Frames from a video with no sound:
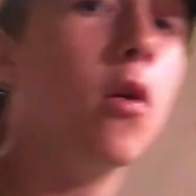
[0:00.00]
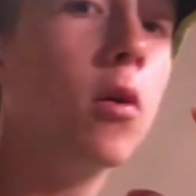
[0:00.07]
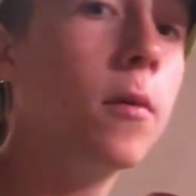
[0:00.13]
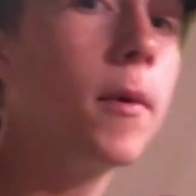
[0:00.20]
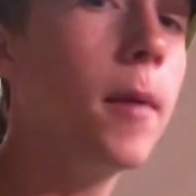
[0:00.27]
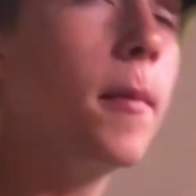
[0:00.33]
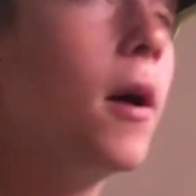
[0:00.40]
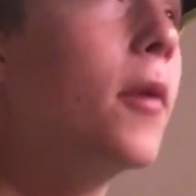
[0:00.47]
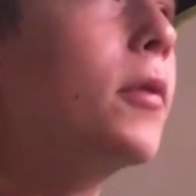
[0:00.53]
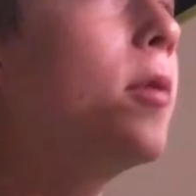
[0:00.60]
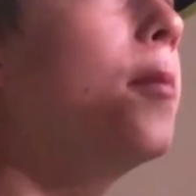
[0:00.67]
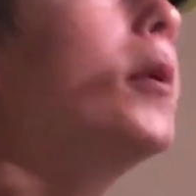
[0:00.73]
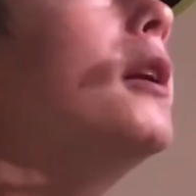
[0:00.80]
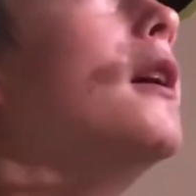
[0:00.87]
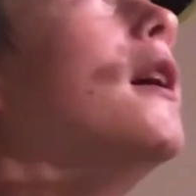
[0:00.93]
hold my mouth
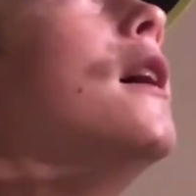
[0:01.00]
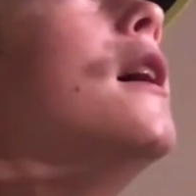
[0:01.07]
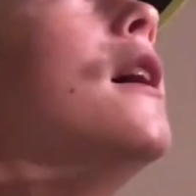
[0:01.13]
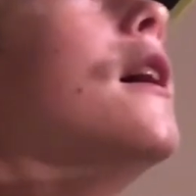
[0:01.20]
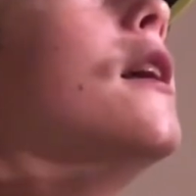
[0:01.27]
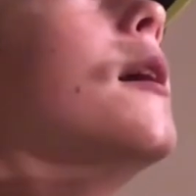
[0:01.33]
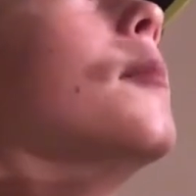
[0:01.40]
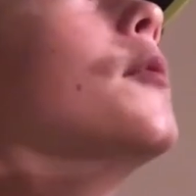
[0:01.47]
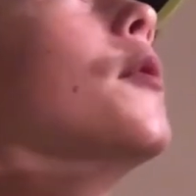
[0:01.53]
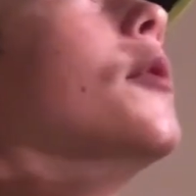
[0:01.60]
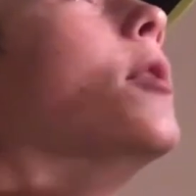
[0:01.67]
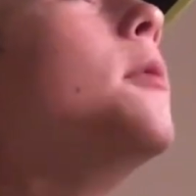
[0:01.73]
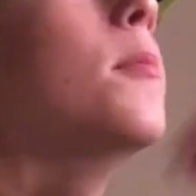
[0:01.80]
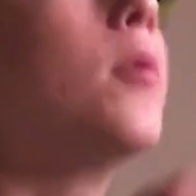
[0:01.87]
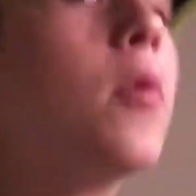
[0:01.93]
open and I'm
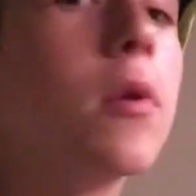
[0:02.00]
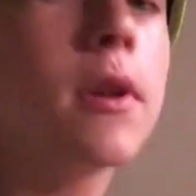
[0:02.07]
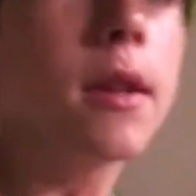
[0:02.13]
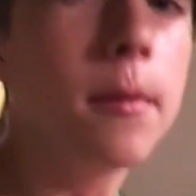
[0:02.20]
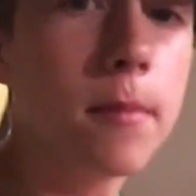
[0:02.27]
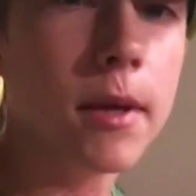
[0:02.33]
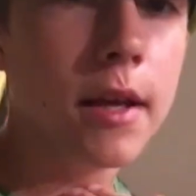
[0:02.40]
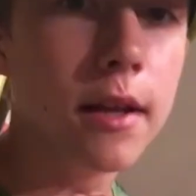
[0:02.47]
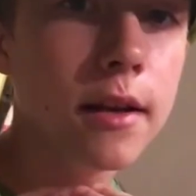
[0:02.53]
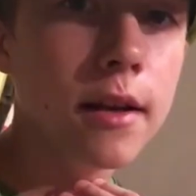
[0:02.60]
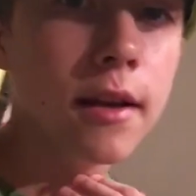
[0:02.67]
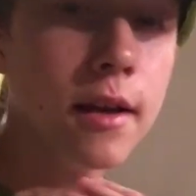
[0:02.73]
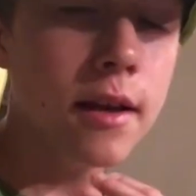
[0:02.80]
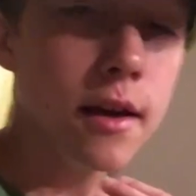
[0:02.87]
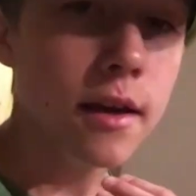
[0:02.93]
going to pour them in
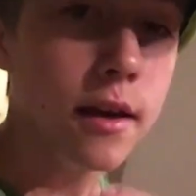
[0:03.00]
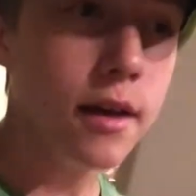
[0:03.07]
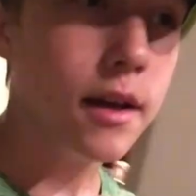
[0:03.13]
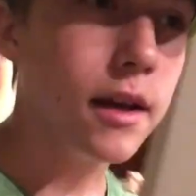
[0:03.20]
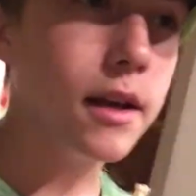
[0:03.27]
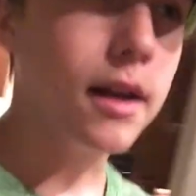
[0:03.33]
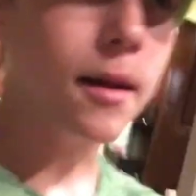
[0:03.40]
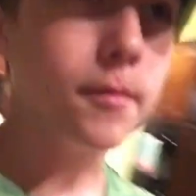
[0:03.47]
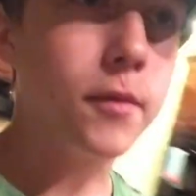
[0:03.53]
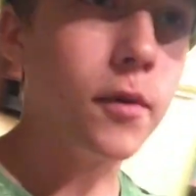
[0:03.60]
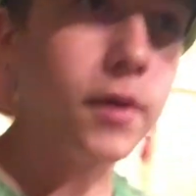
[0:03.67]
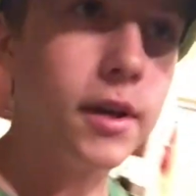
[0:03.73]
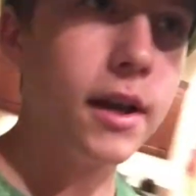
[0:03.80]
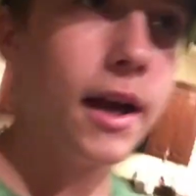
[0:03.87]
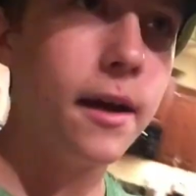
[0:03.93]
and I'm
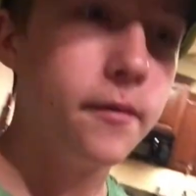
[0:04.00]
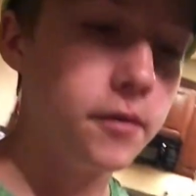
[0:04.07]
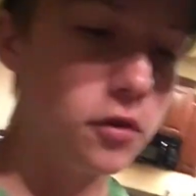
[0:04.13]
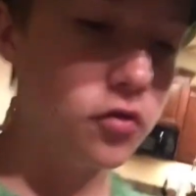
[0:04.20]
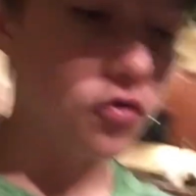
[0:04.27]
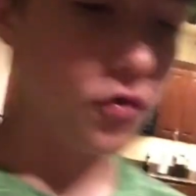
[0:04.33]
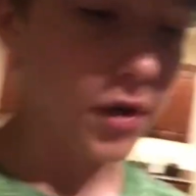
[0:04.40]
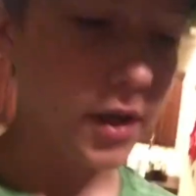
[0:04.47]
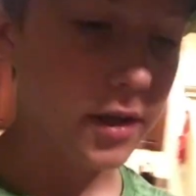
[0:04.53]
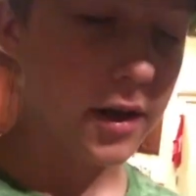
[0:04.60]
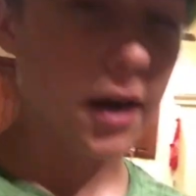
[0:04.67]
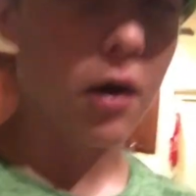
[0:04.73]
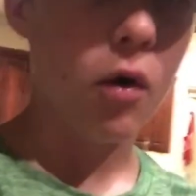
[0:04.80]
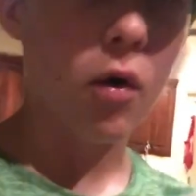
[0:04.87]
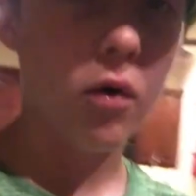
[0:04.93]
going to have to drink
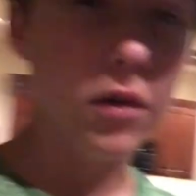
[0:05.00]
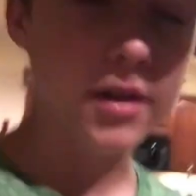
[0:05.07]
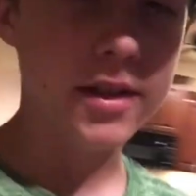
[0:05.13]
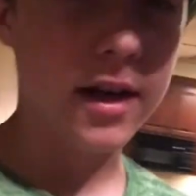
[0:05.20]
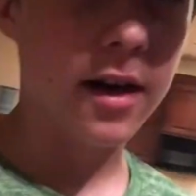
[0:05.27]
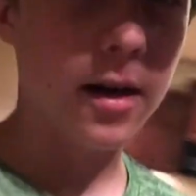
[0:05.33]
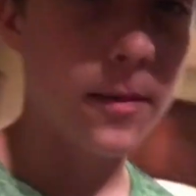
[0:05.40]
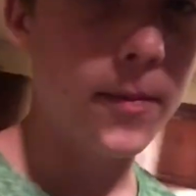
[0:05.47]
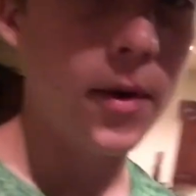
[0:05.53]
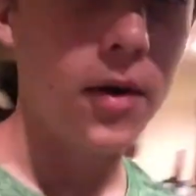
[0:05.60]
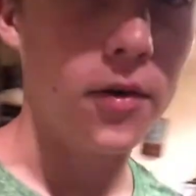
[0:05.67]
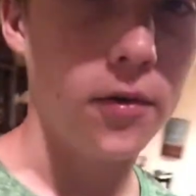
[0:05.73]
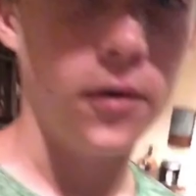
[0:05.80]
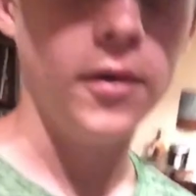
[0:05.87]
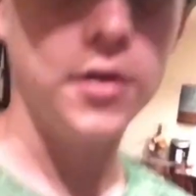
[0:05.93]
a whole entire
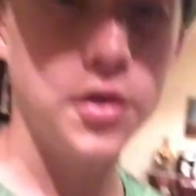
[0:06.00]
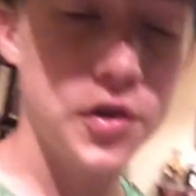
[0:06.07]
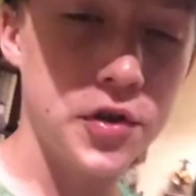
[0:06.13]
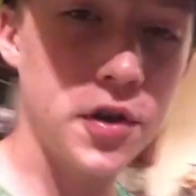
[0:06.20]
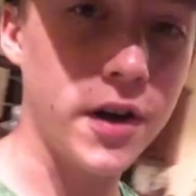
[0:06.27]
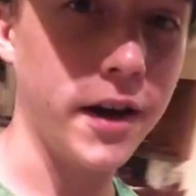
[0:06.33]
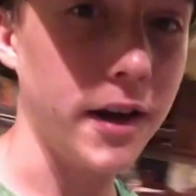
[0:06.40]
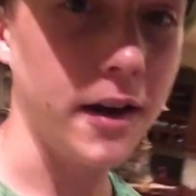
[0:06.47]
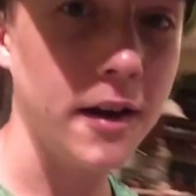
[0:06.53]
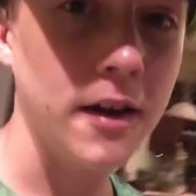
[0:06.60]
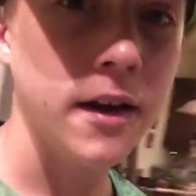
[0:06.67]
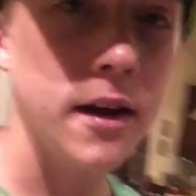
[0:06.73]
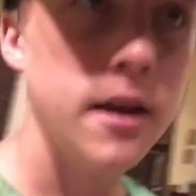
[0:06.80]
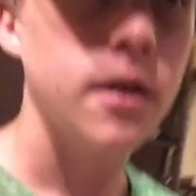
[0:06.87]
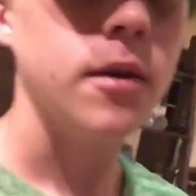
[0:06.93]
bottle straight
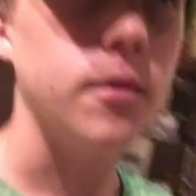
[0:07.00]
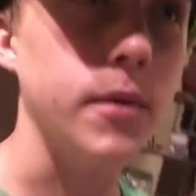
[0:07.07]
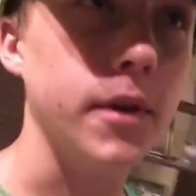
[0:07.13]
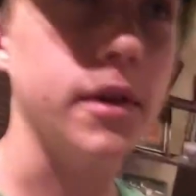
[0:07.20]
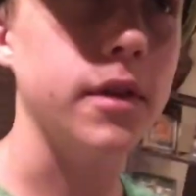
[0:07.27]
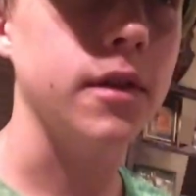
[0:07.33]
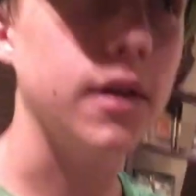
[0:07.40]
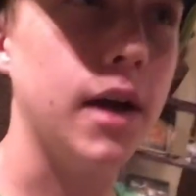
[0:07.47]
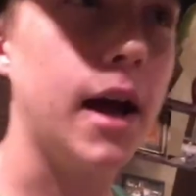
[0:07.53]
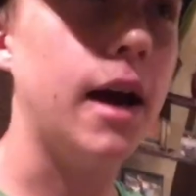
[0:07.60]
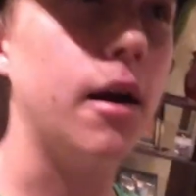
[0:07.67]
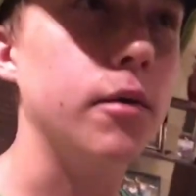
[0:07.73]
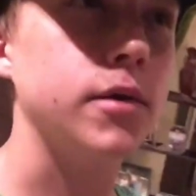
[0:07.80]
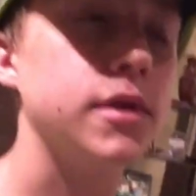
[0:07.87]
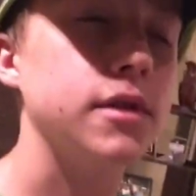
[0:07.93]

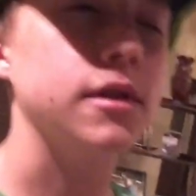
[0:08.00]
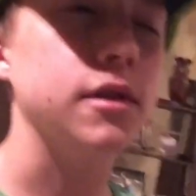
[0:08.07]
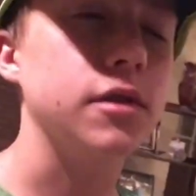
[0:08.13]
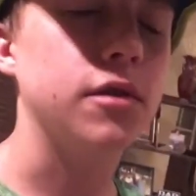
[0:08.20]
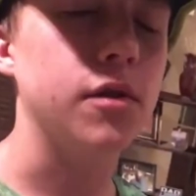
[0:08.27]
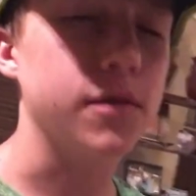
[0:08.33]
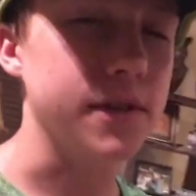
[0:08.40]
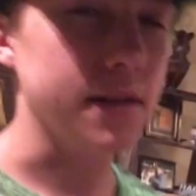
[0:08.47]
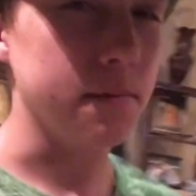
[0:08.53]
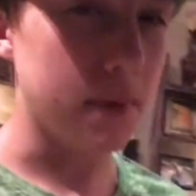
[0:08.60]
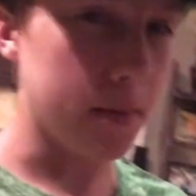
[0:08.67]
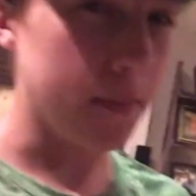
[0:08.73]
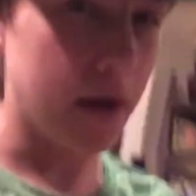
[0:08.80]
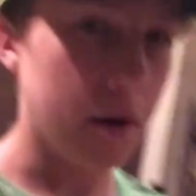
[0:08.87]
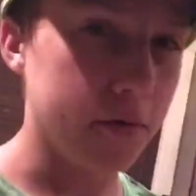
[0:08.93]
without closing
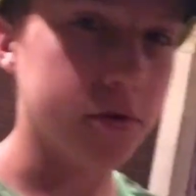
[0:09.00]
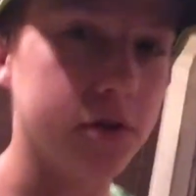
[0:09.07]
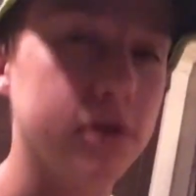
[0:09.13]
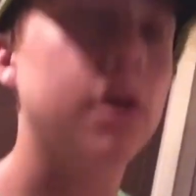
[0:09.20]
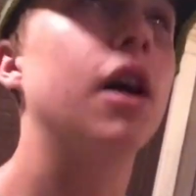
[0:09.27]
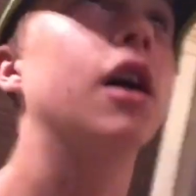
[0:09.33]
my mouth. Just,